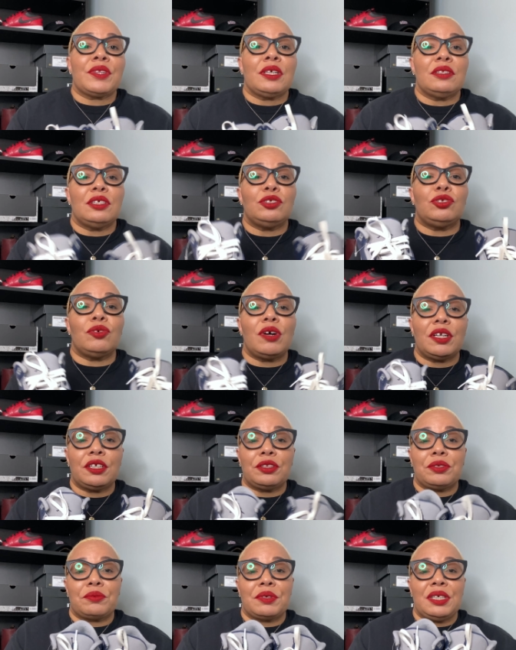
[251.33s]
the Jordan
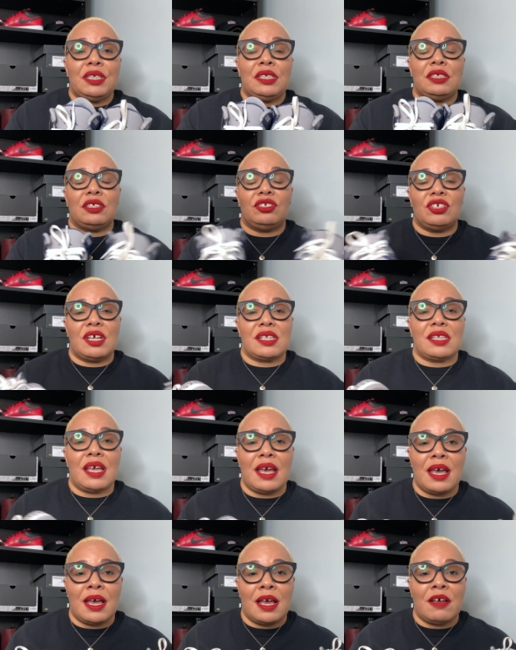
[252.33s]
3s just
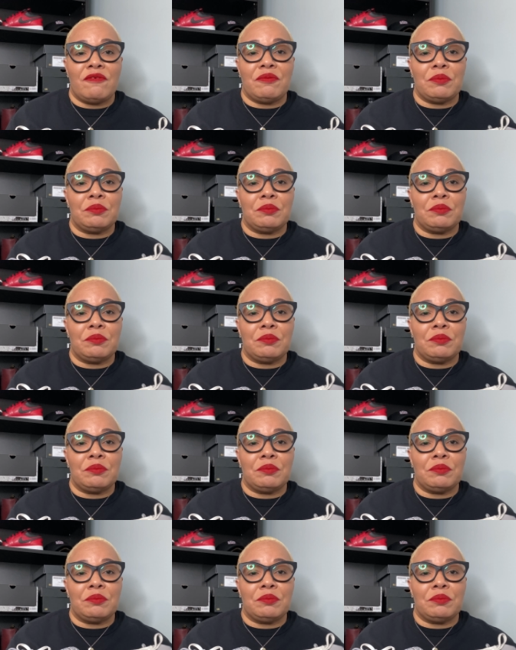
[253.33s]
have